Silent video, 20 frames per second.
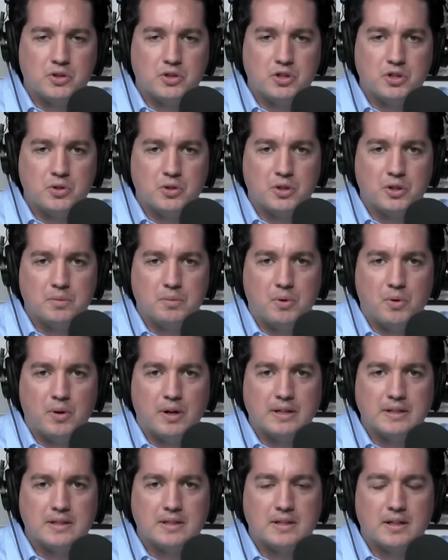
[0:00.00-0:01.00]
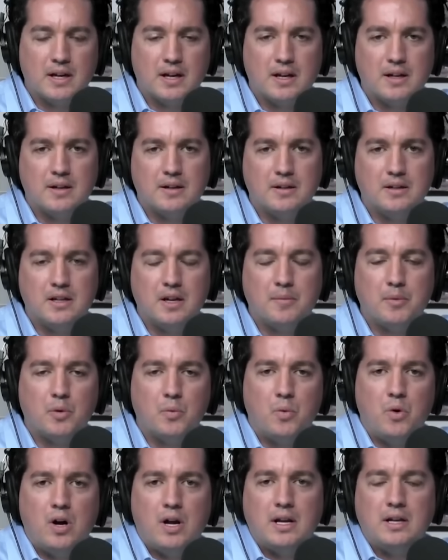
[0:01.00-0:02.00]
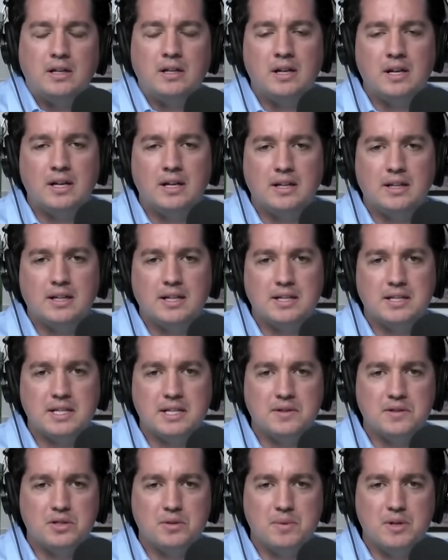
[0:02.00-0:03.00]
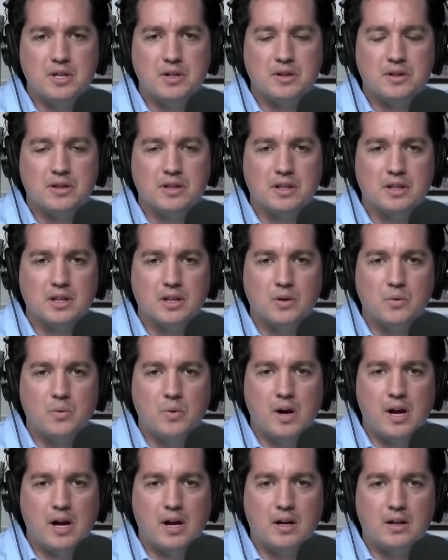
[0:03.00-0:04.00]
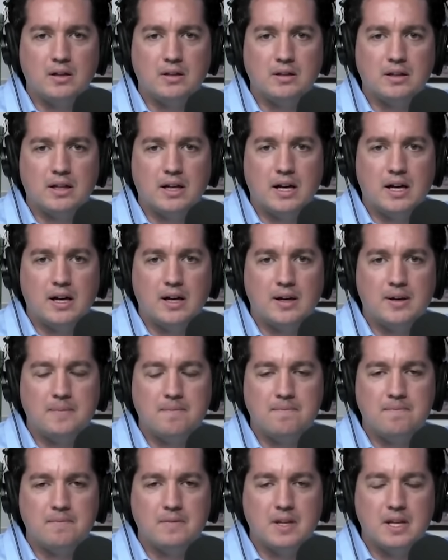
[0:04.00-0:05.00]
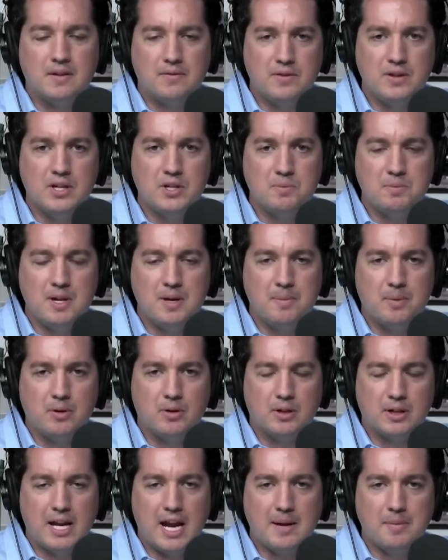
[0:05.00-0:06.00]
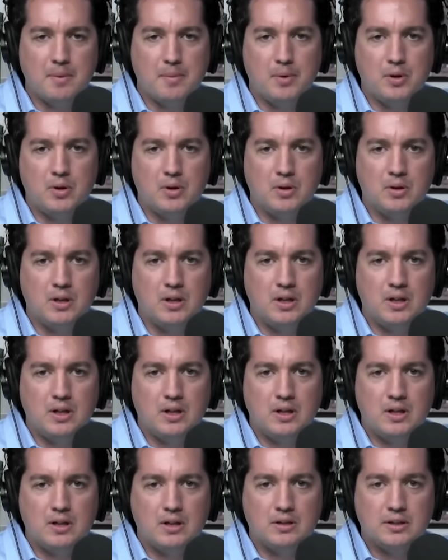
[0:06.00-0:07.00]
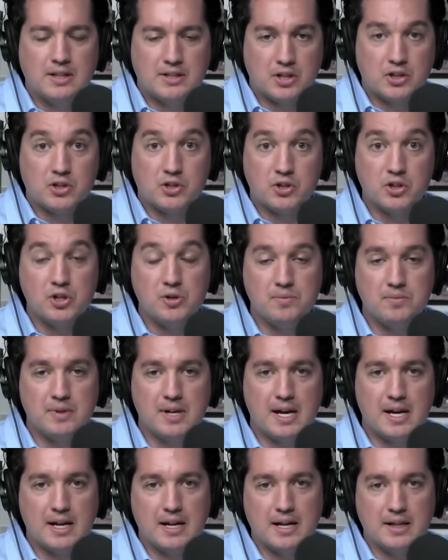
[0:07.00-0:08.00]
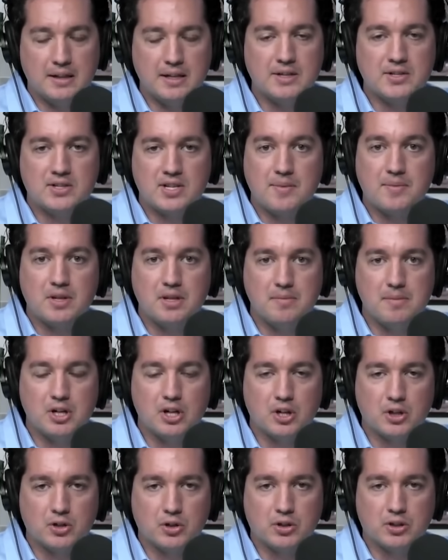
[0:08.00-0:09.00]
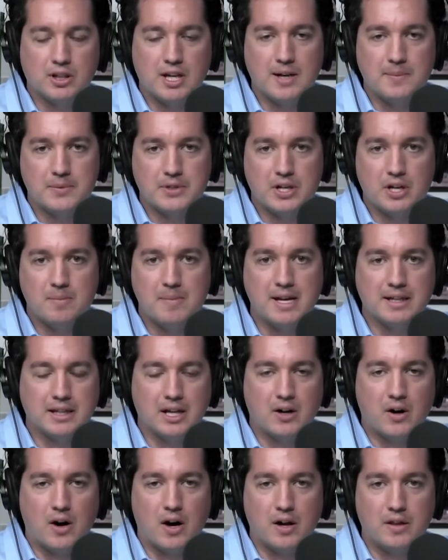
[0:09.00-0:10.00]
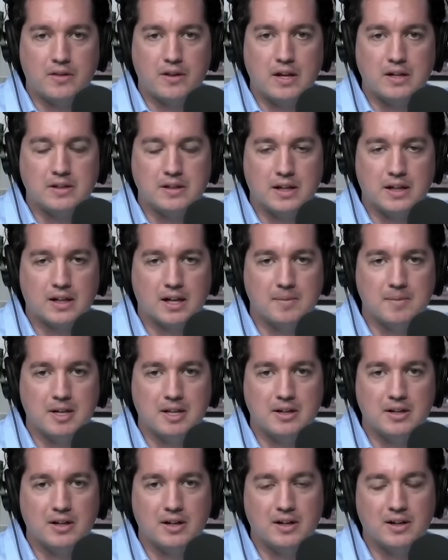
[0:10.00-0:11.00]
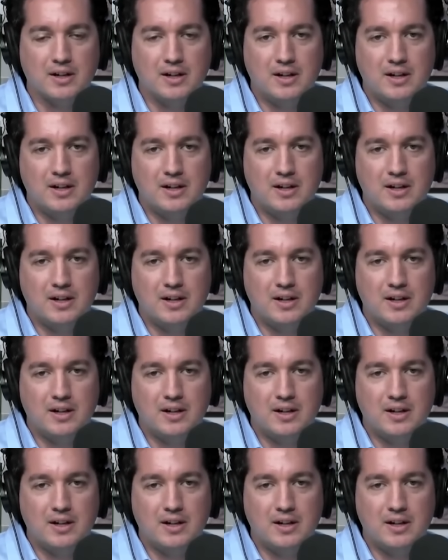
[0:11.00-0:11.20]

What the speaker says: are two good points. Number one, it seems to be you're thinking, well, if these people are capable, let's assume that at least some of the miracle claims they're making are authentic. I mean, there